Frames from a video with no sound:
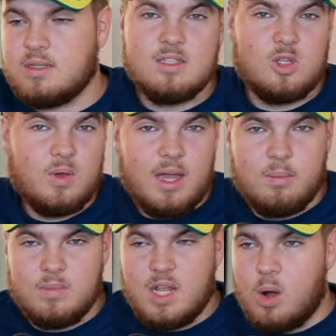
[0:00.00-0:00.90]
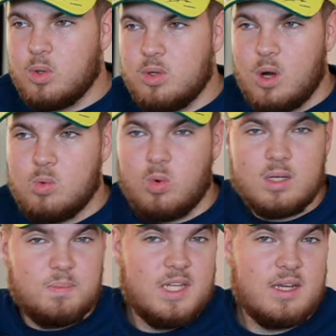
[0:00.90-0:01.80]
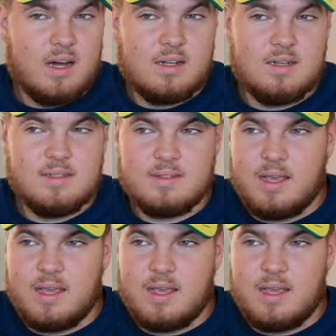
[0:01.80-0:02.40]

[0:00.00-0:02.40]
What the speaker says: So yeah, now you know what Pinata is